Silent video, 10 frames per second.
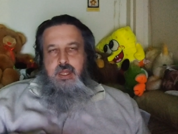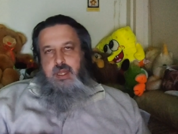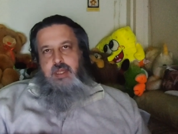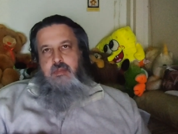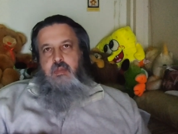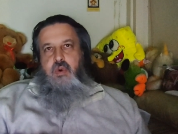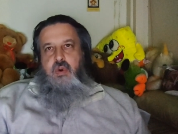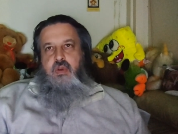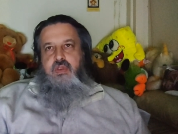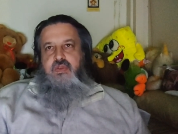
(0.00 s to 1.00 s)
in
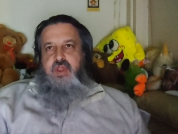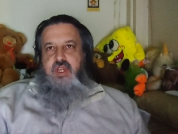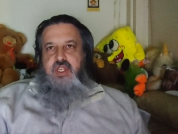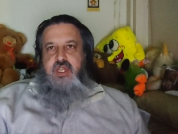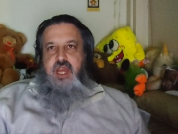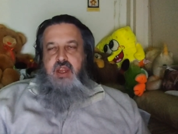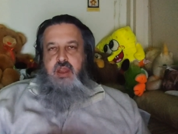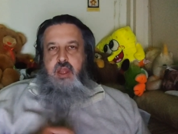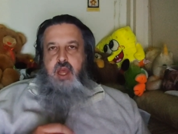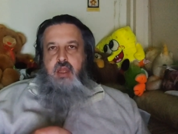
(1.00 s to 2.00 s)
more of the village style,
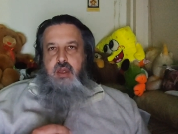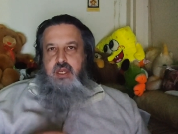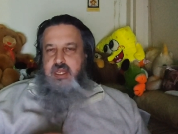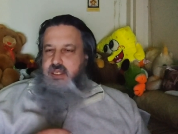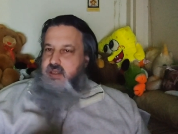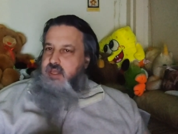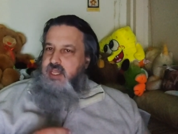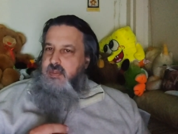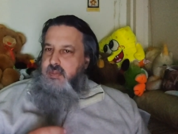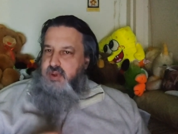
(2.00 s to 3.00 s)
you're not looking necessarily
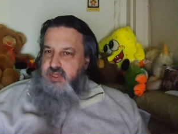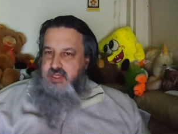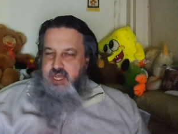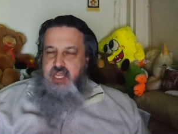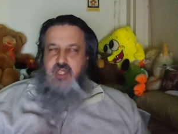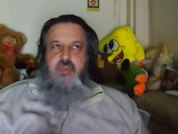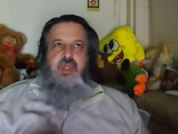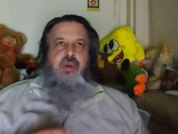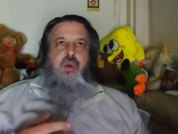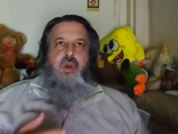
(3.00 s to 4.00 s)
at the presentation,
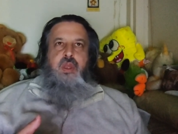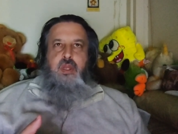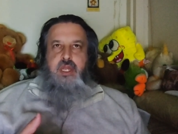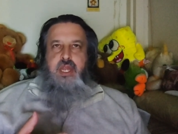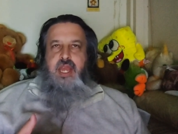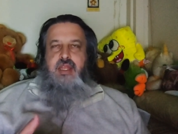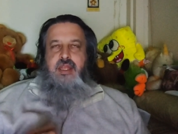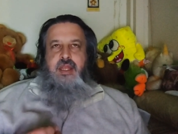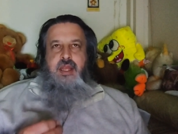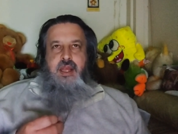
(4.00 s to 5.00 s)
but you're going, looking at
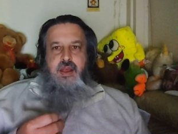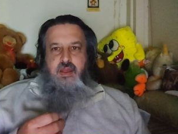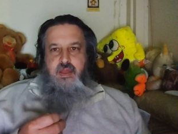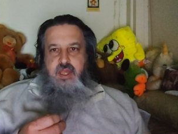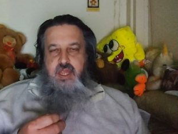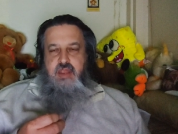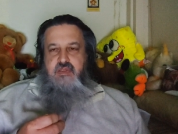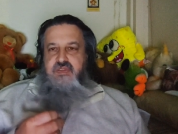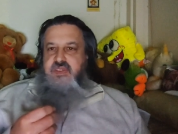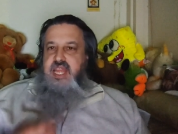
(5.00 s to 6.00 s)
the
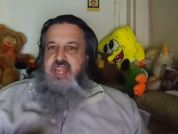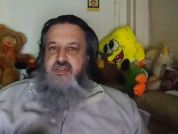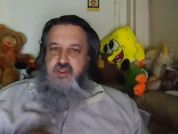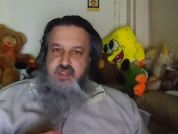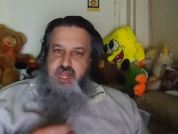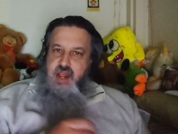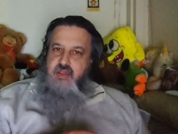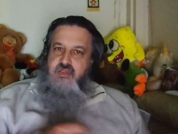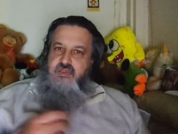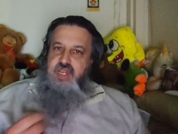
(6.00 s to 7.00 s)
flavors and
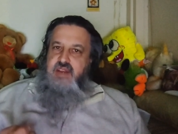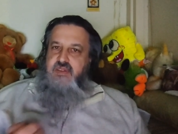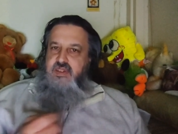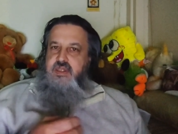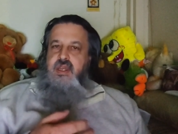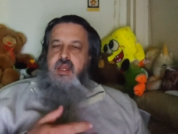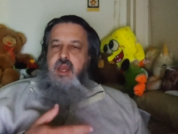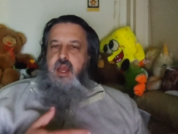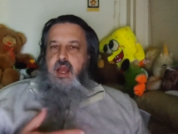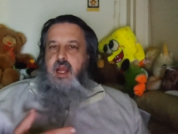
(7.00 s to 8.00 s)
how the flavors
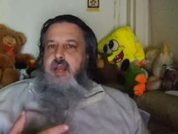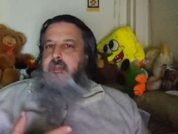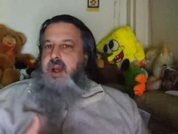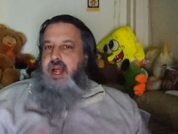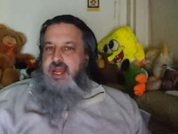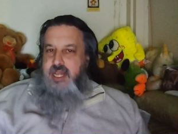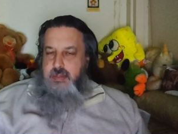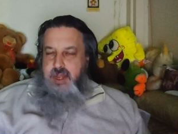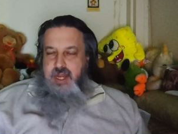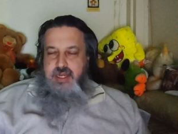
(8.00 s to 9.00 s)
uh, combine,
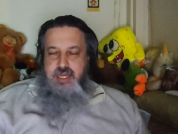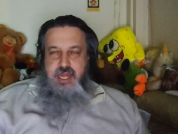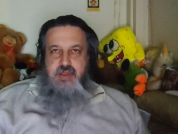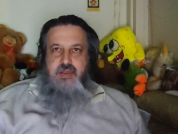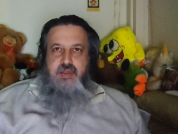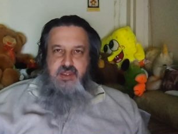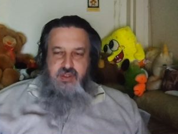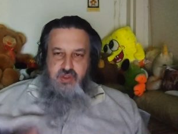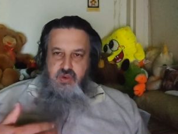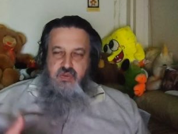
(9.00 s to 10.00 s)
combine together. And this
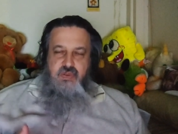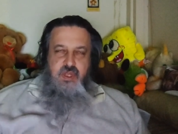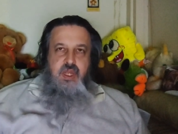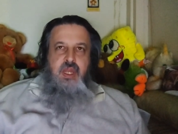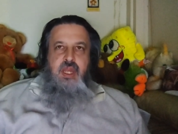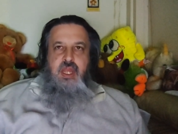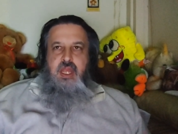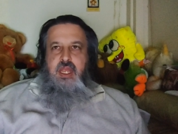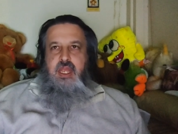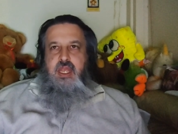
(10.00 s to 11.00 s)
is sort of
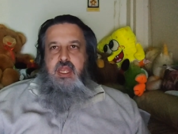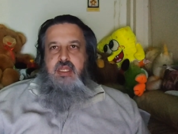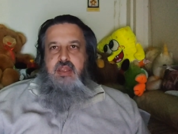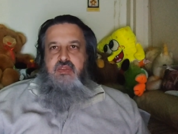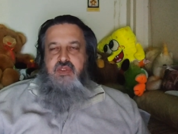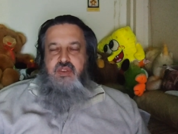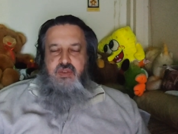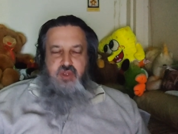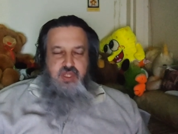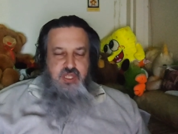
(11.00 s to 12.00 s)
A, a, a different
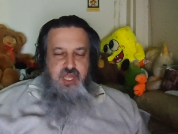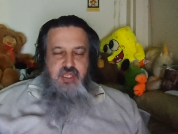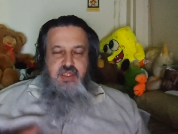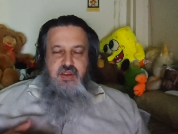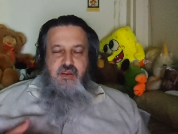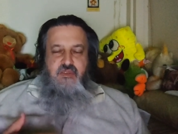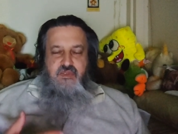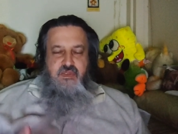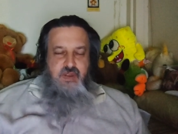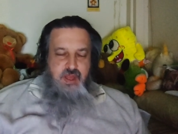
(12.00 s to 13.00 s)
sort of sense
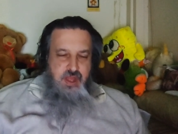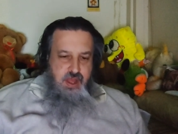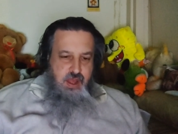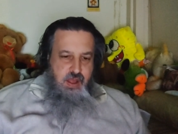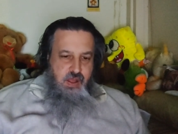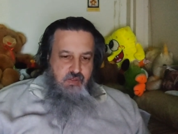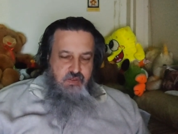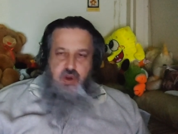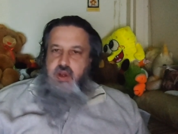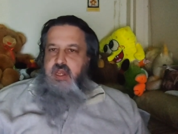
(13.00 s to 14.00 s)
of
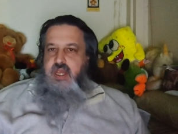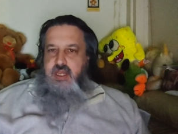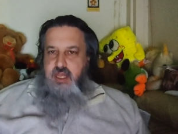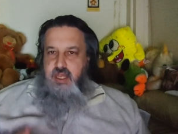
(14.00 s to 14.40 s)
of cooking.